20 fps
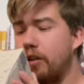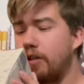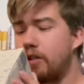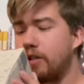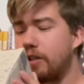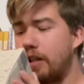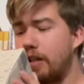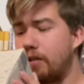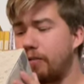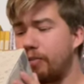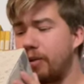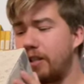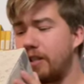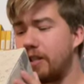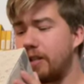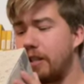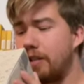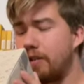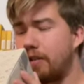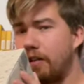
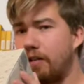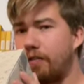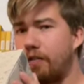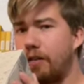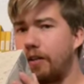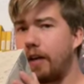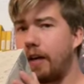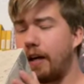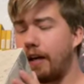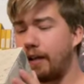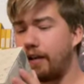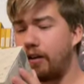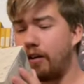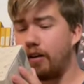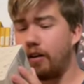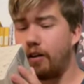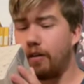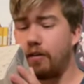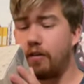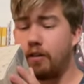celebrates a different
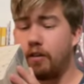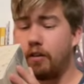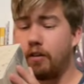icon